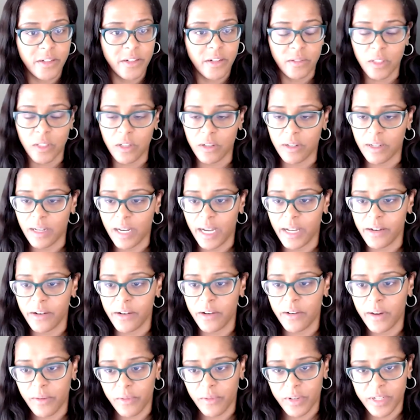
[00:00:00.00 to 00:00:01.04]
you know, look, I
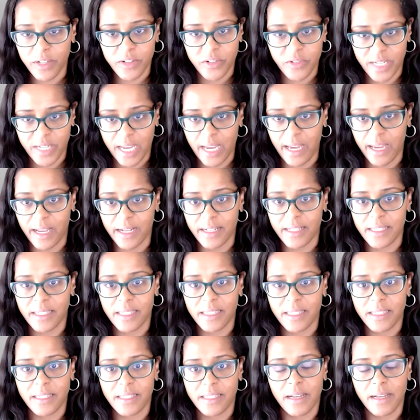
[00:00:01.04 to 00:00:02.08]
know I want to do
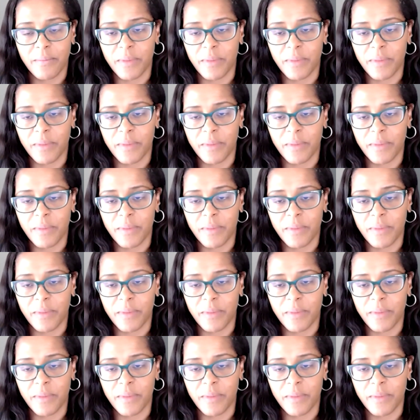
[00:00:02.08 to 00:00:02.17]
tax.